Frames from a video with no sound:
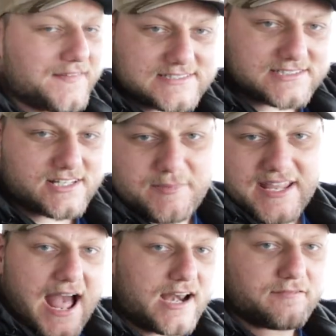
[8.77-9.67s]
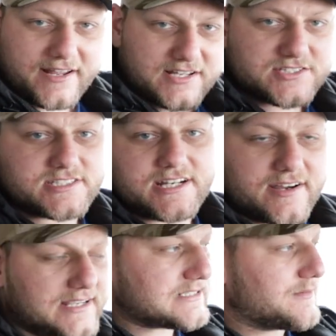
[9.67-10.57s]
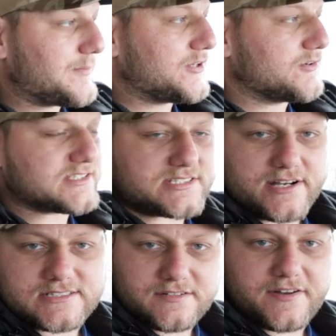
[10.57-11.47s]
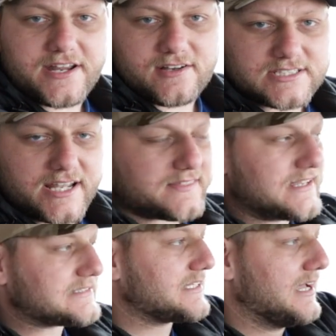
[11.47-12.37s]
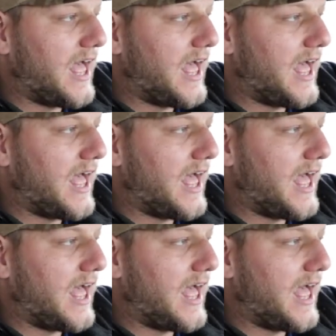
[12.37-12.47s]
And this is gonna be kind of like a series. I'm gonna be doing a series of videos like this.